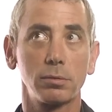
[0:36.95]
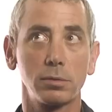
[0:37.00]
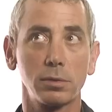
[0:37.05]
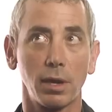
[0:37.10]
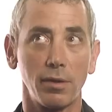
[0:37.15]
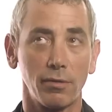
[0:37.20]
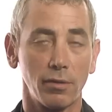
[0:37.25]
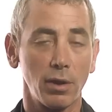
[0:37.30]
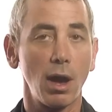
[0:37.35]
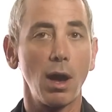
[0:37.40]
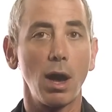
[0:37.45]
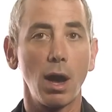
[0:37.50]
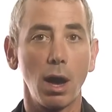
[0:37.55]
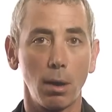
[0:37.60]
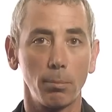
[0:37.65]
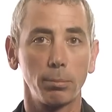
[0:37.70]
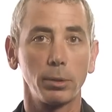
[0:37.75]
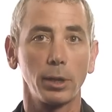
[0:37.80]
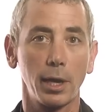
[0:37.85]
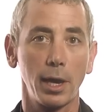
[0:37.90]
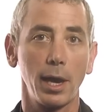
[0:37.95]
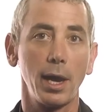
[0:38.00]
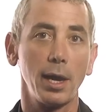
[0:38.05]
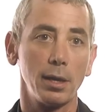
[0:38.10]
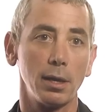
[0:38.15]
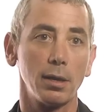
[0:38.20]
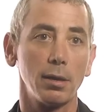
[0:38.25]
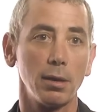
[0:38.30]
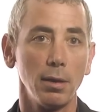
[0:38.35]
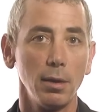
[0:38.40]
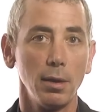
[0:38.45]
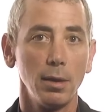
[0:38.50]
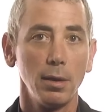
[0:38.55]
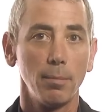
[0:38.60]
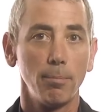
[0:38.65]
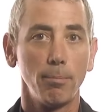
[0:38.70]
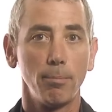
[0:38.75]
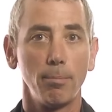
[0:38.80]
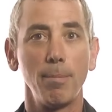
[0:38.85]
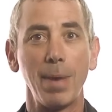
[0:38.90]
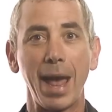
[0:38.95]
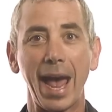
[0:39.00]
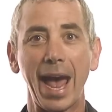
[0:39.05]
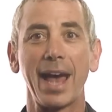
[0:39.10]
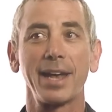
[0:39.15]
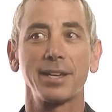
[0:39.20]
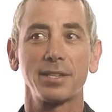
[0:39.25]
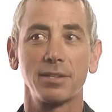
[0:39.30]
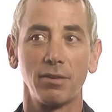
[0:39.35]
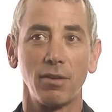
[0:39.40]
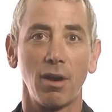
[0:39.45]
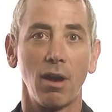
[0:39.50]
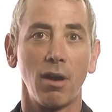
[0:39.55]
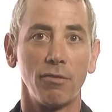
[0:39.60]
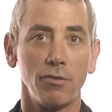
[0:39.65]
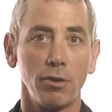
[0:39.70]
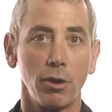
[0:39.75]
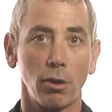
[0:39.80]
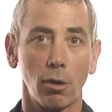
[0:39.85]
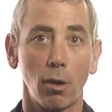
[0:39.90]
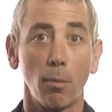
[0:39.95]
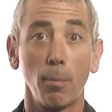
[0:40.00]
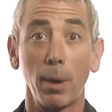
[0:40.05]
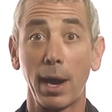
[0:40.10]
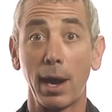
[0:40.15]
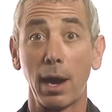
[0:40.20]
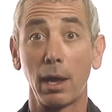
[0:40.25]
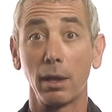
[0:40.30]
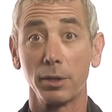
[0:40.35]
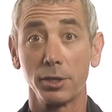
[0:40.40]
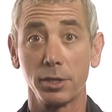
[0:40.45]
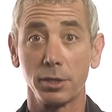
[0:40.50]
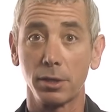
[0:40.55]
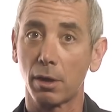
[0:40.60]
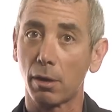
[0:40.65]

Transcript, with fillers: kind of complicated mass of, of neurobiology.